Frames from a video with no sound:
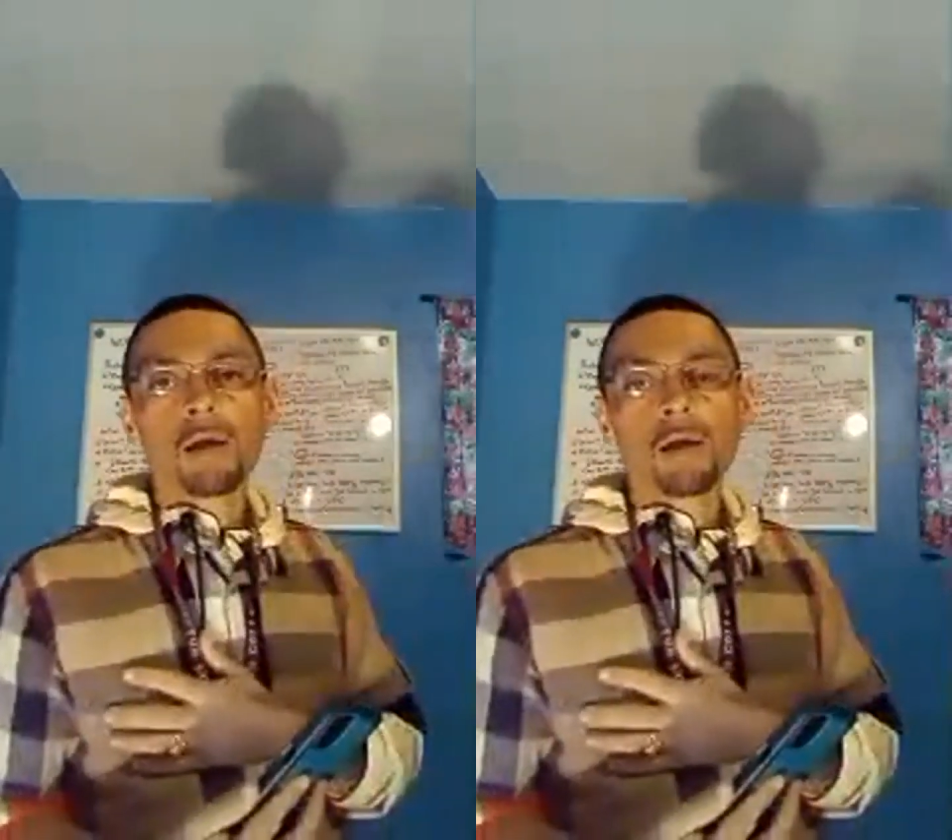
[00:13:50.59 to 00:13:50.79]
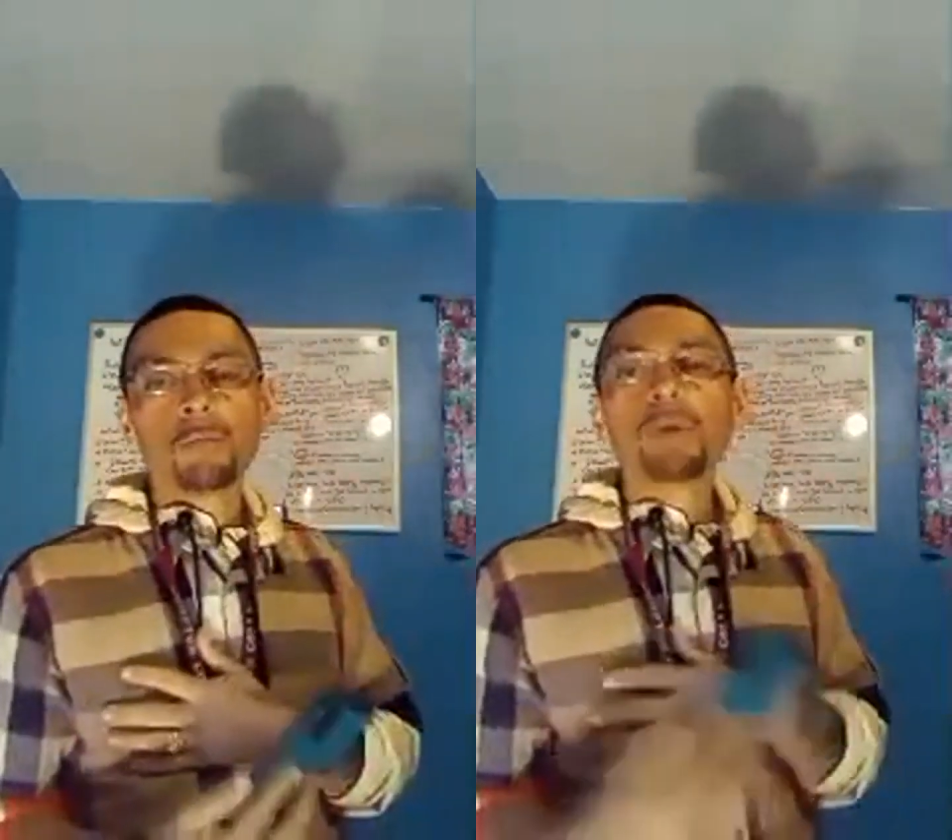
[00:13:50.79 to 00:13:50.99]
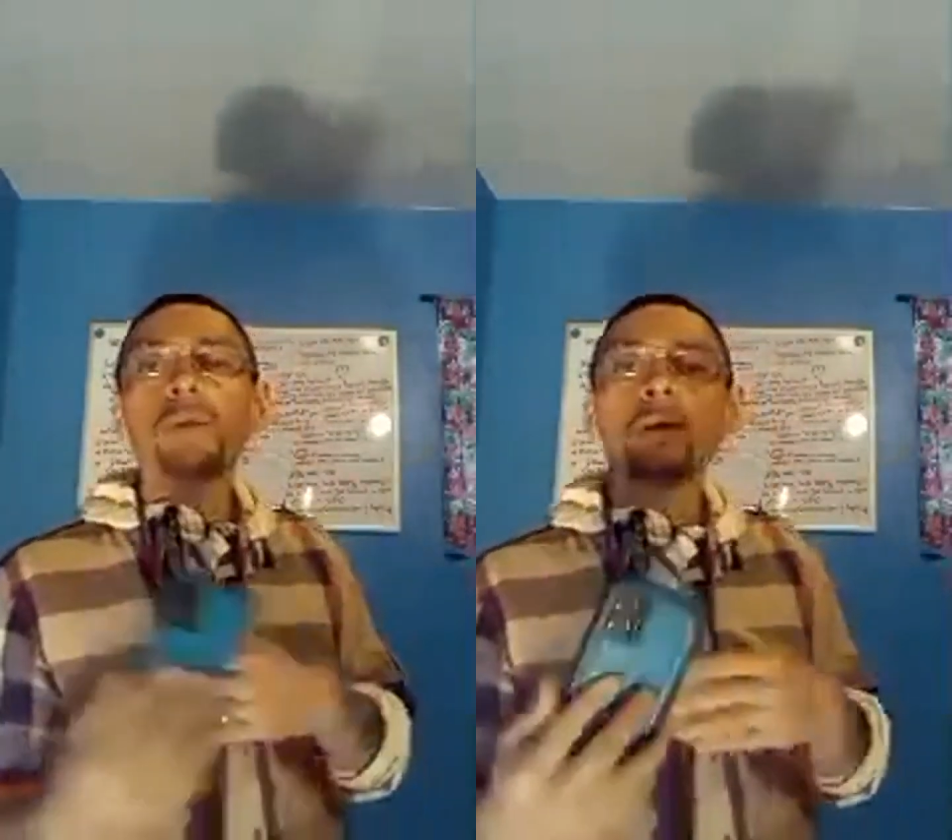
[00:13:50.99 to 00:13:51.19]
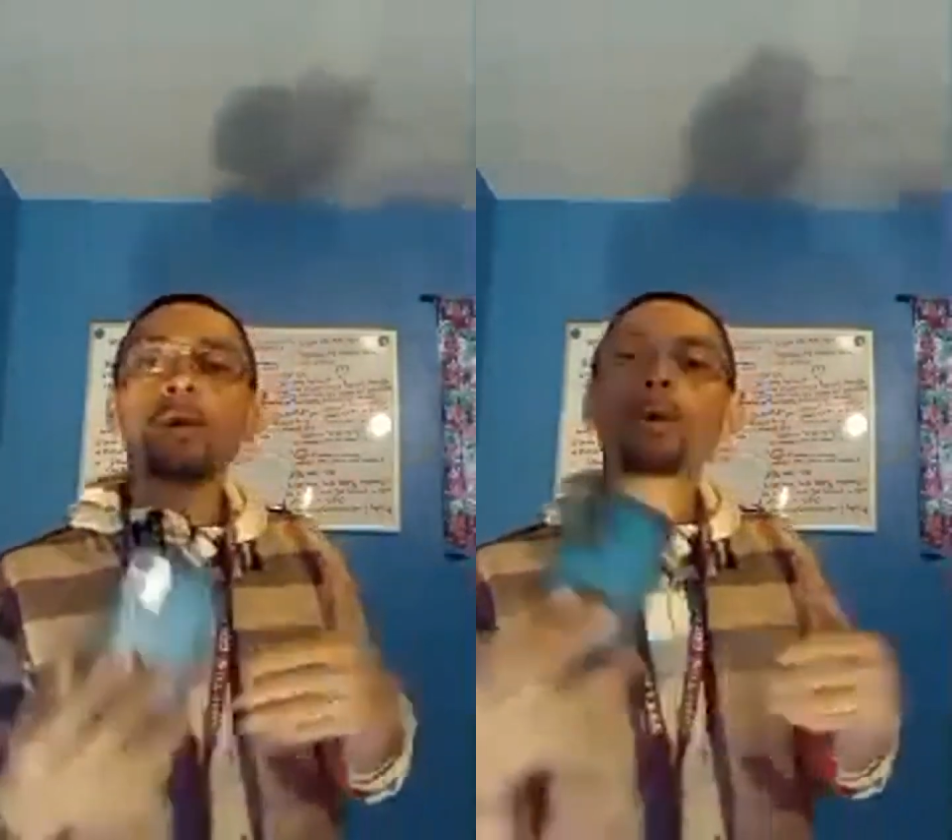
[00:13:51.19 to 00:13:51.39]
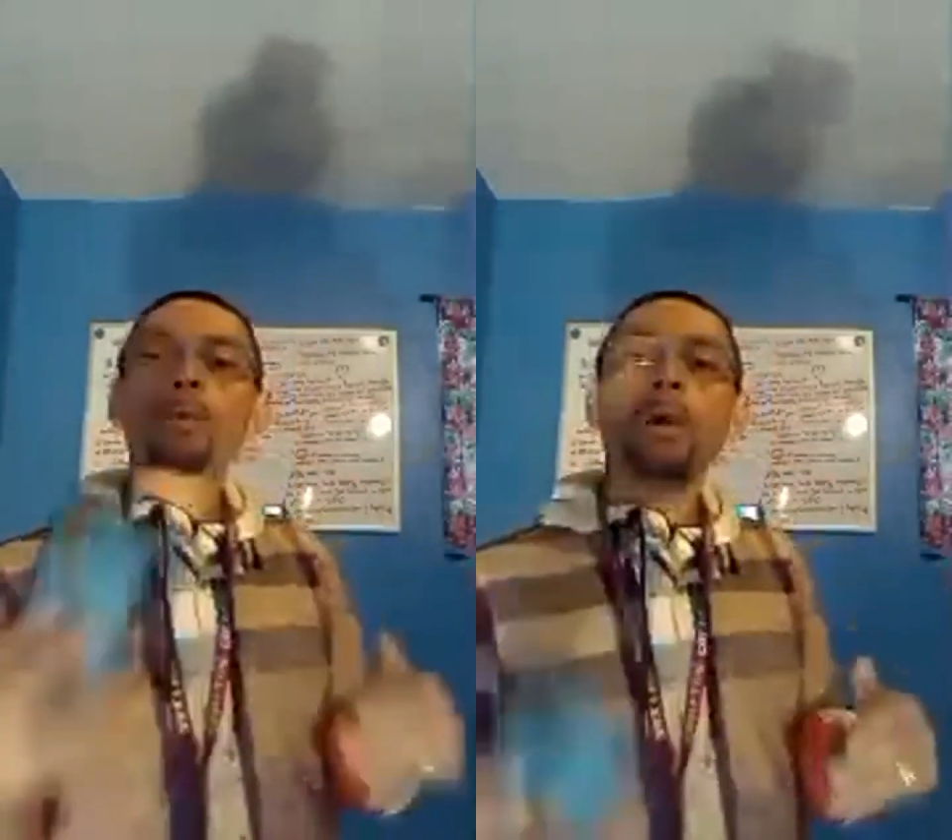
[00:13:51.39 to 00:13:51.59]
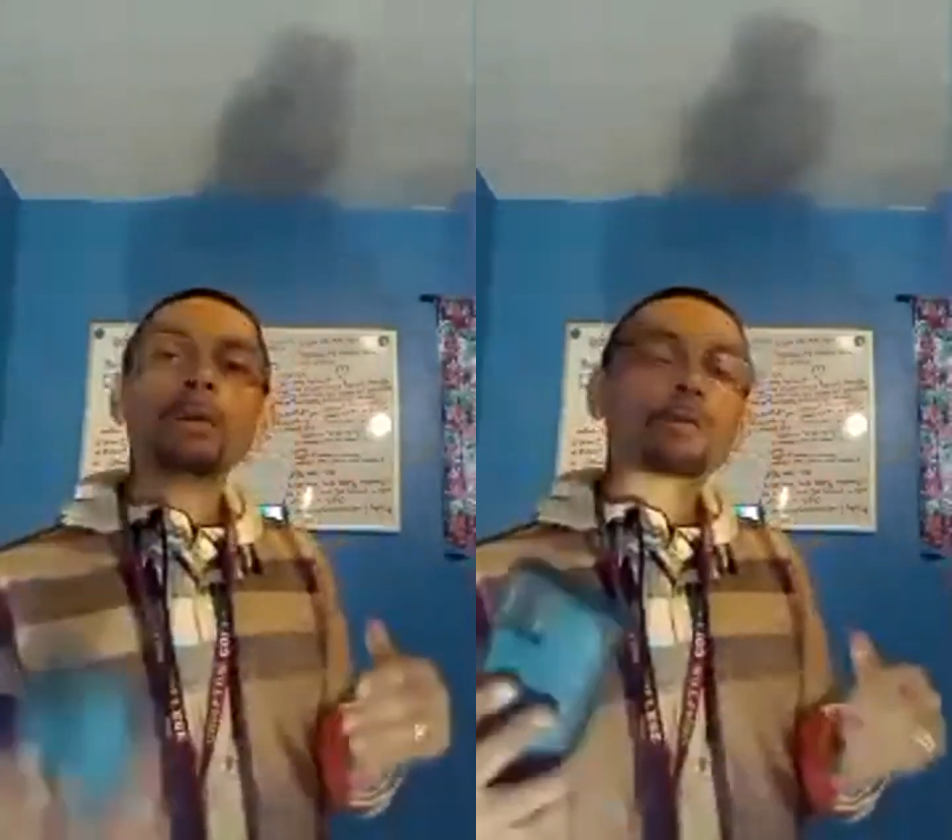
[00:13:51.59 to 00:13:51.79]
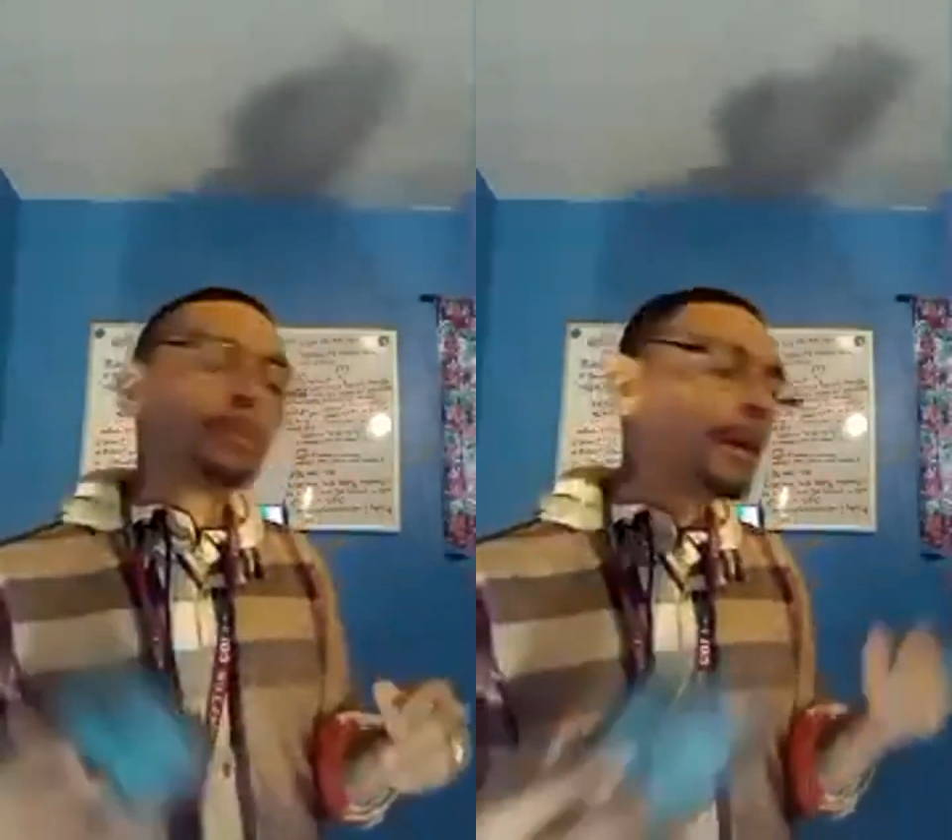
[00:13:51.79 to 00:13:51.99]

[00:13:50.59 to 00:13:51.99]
But the Lord works with